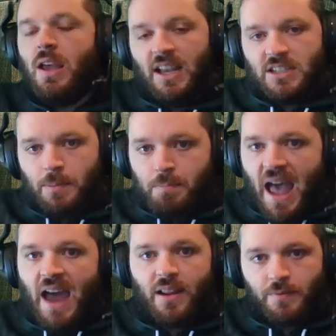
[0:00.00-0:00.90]
It's a
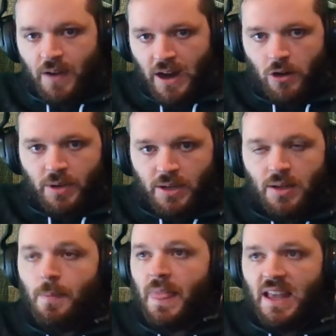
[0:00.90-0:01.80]
bad environment.
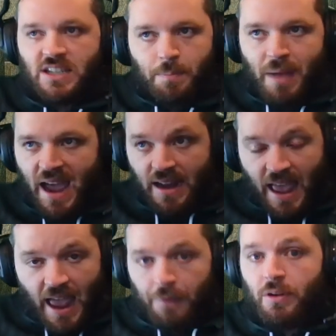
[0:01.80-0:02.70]
It's a bad
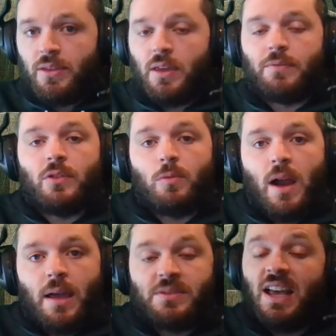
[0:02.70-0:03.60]
everything for the Rams.